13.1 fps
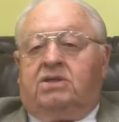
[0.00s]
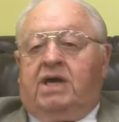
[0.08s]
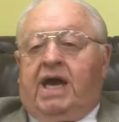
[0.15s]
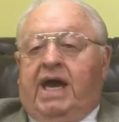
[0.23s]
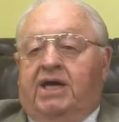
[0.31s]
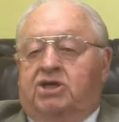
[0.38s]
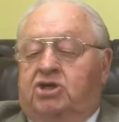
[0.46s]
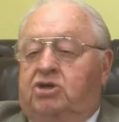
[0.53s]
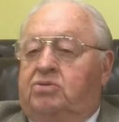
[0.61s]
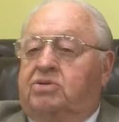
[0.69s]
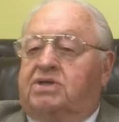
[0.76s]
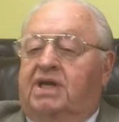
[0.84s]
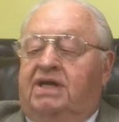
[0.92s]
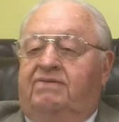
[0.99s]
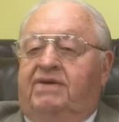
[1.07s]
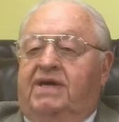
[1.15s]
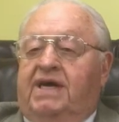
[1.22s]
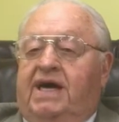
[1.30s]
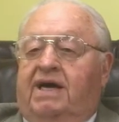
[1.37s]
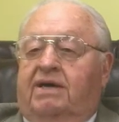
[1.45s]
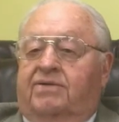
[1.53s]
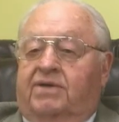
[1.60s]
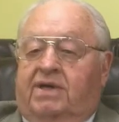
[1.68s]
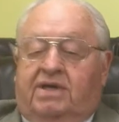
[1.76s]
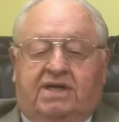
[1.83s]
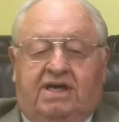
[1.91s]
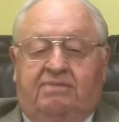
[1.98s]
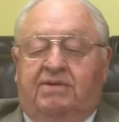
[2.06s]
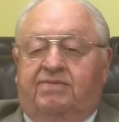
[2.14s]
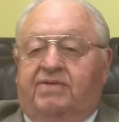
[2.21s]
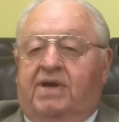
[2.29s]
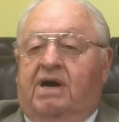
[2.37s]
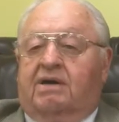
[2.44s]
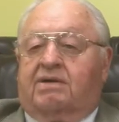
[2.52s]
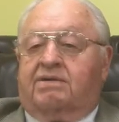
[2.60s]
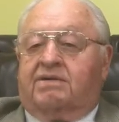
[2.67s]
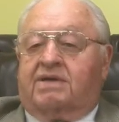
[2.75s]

"As you was leaving out, a team of doctors